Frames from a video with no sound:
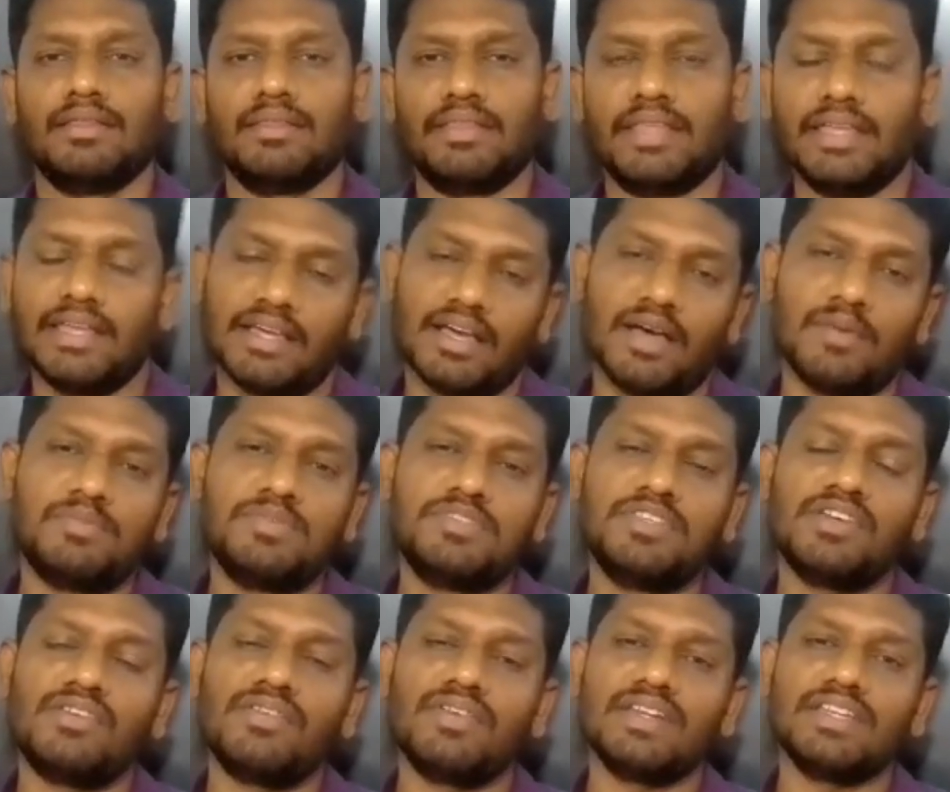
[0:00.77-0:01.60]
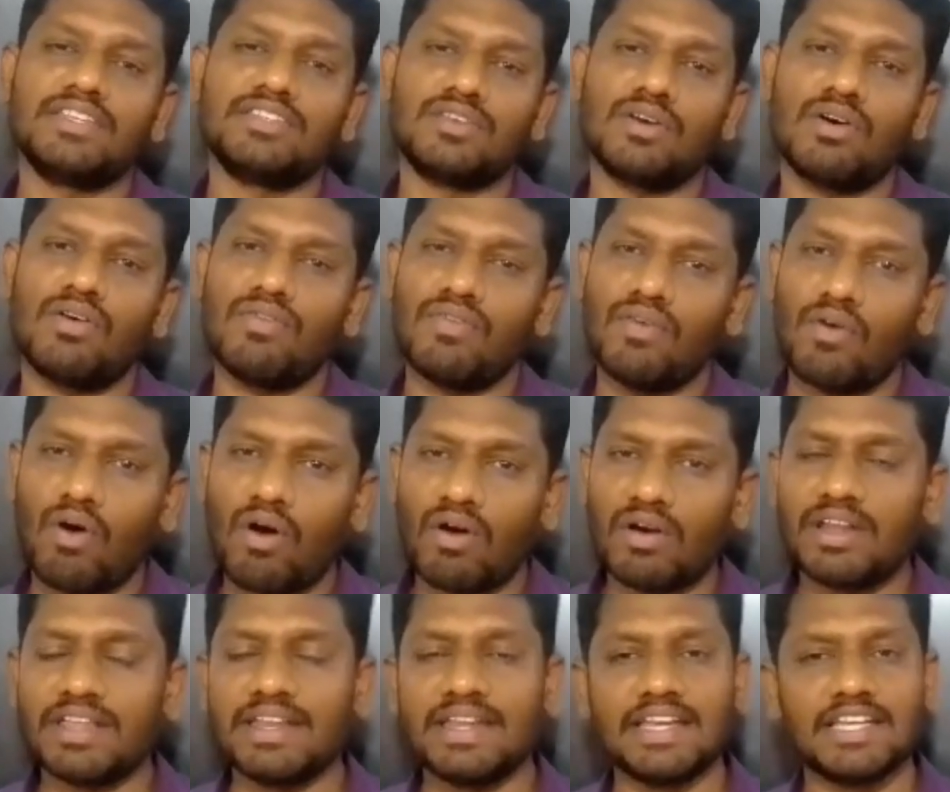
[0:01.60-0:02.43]
The observance of
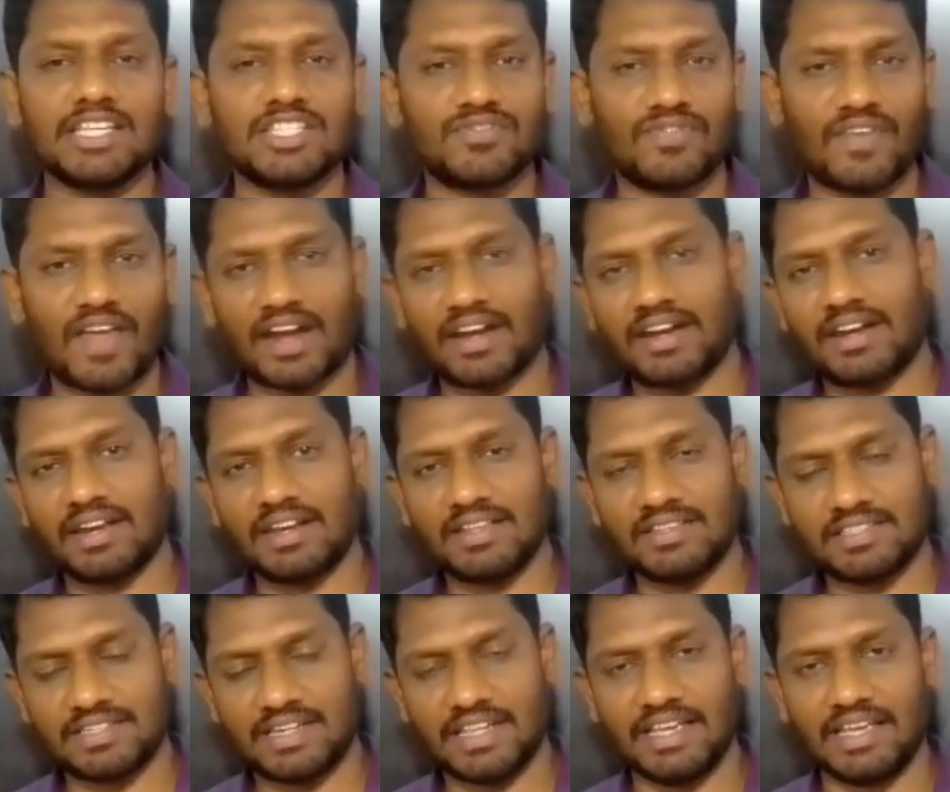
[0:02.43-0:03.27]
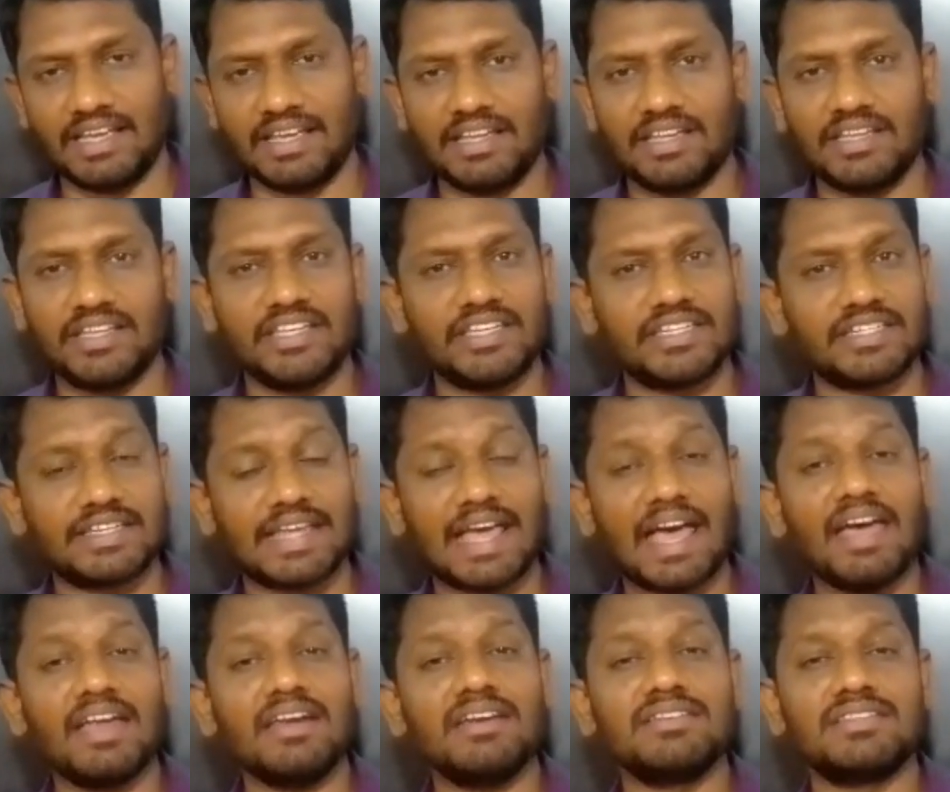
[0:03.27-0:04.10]
Ordnance Factories Day
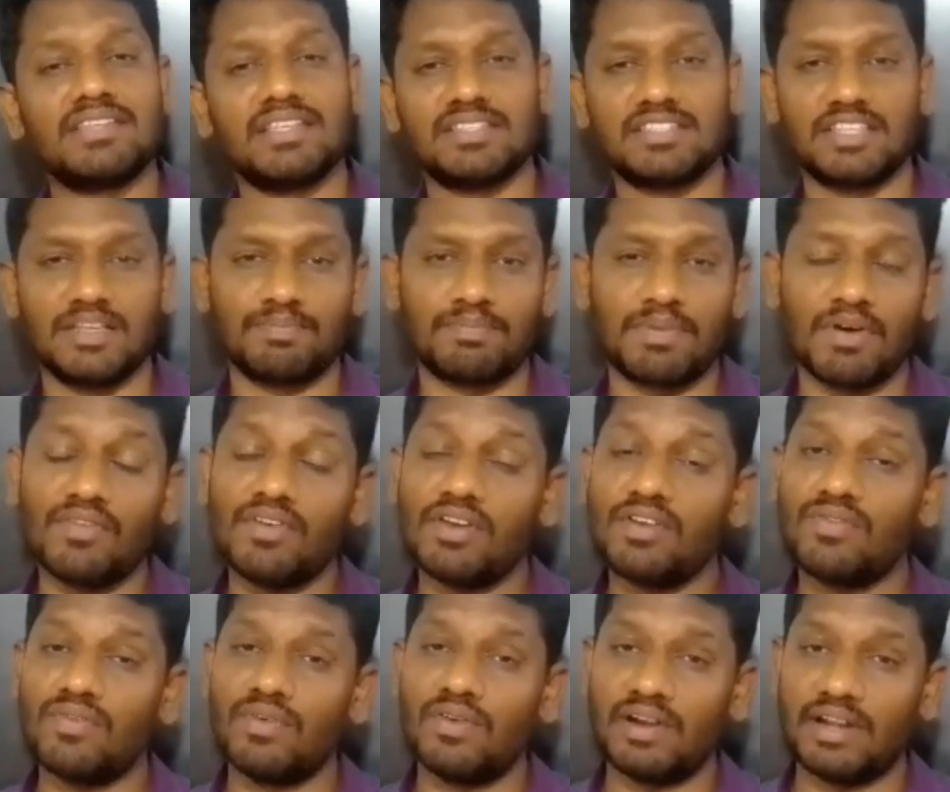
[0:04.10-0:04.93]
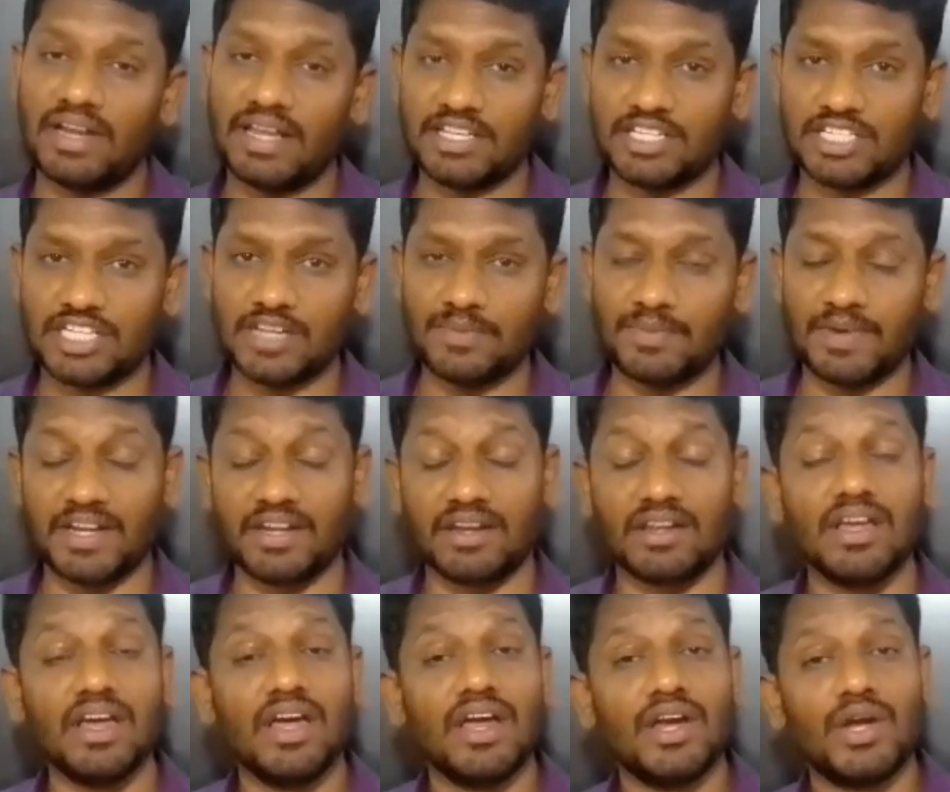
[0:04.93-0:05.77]
stands as a powerful
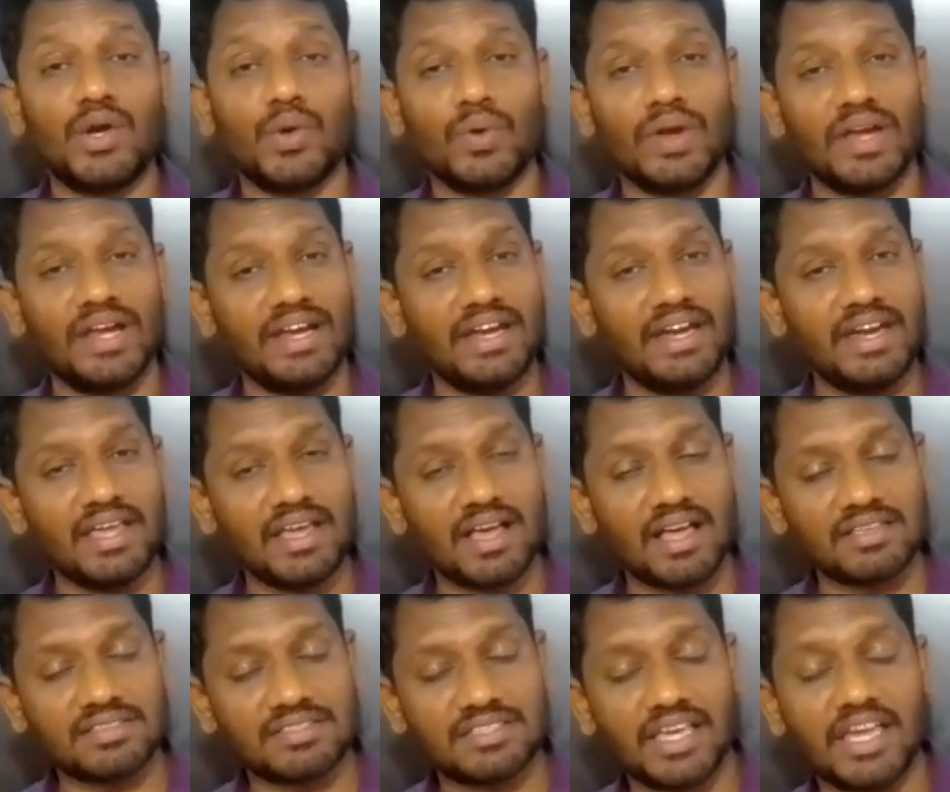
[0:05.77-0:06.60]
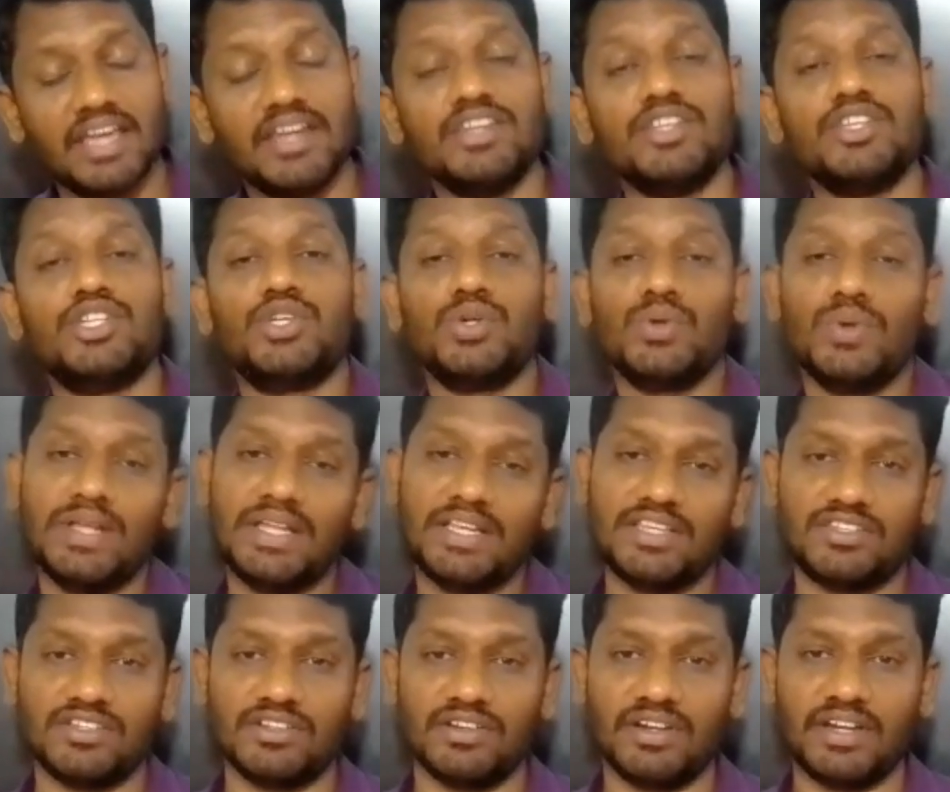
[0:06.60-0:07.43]
testament to India's
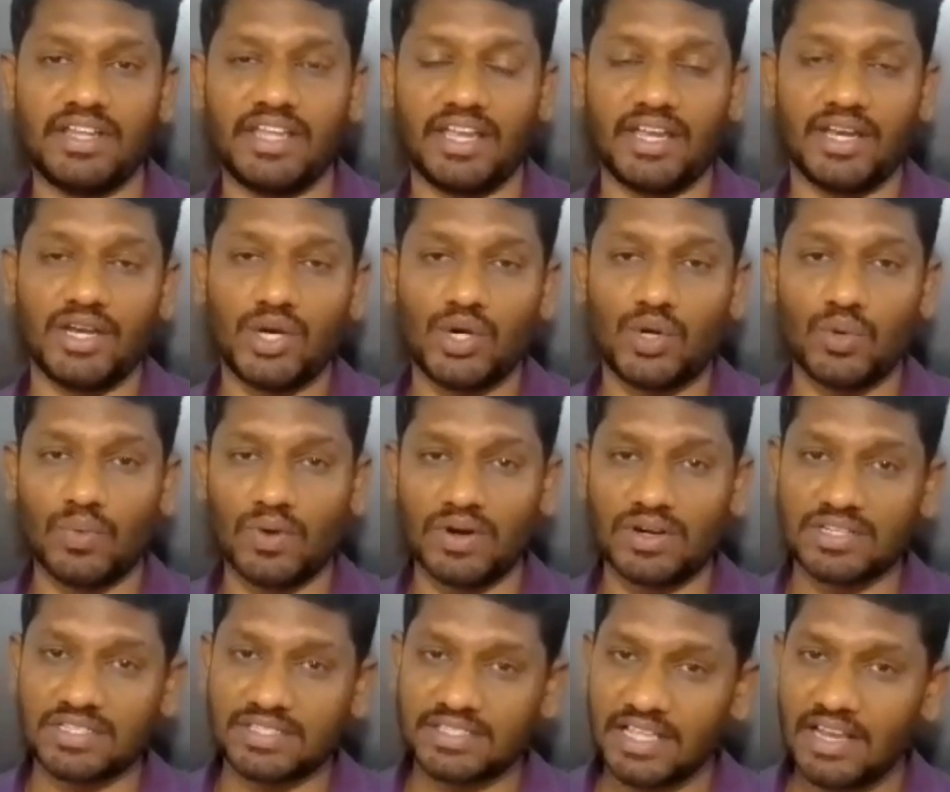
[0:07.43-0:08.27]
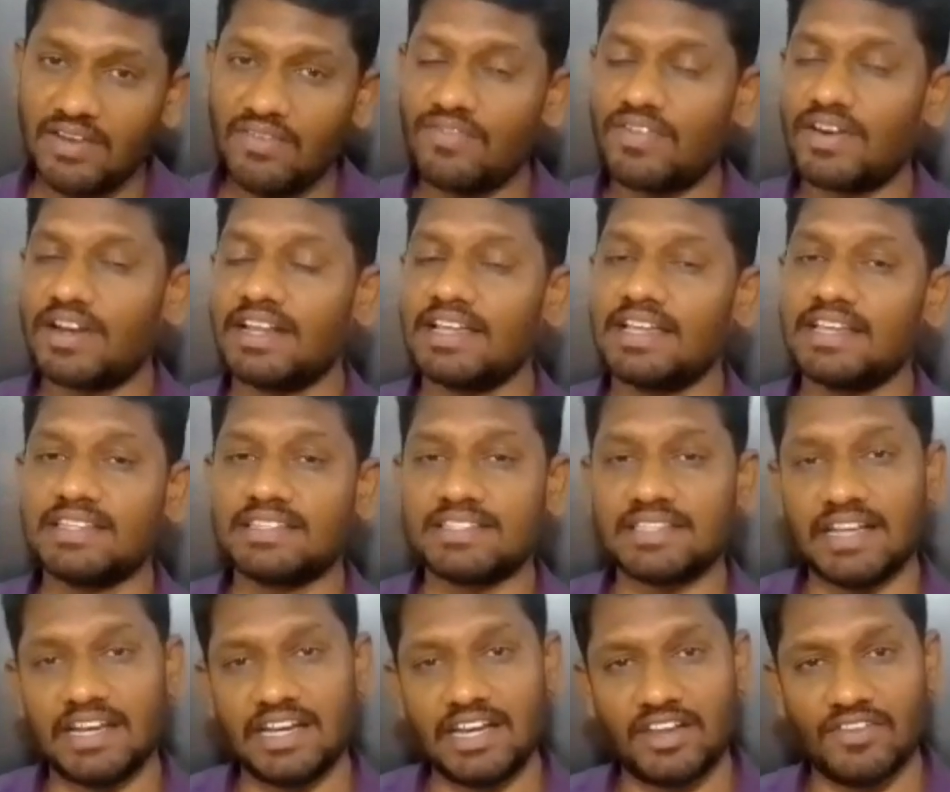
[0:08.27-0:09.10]
enduring journey towards
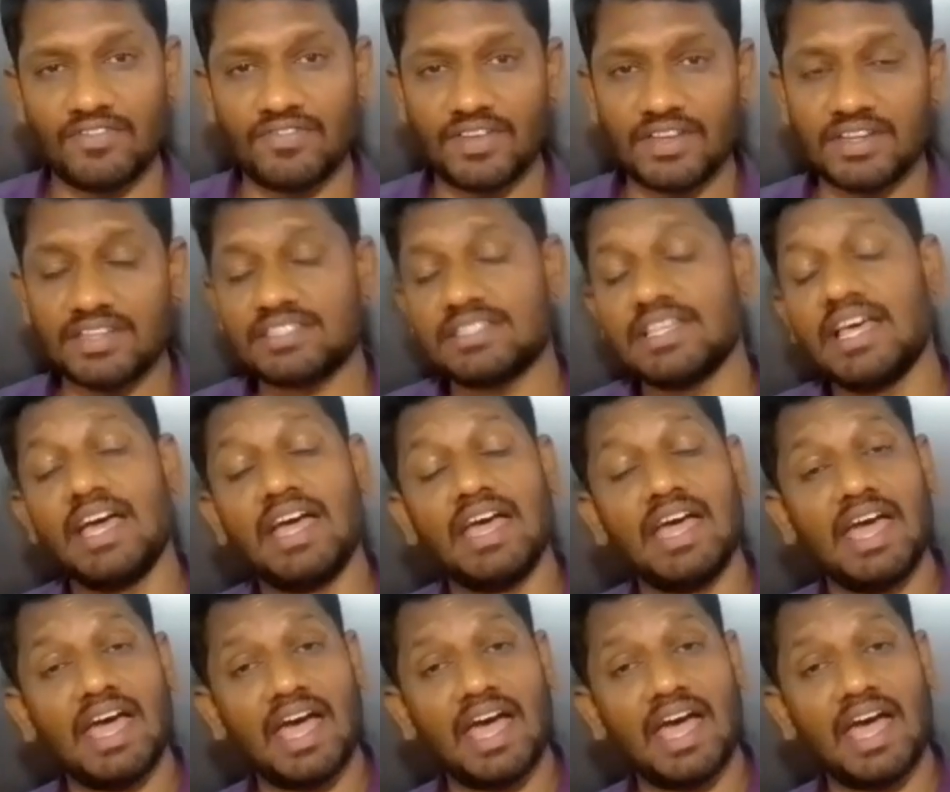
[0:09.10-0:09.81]
self-reliance in defense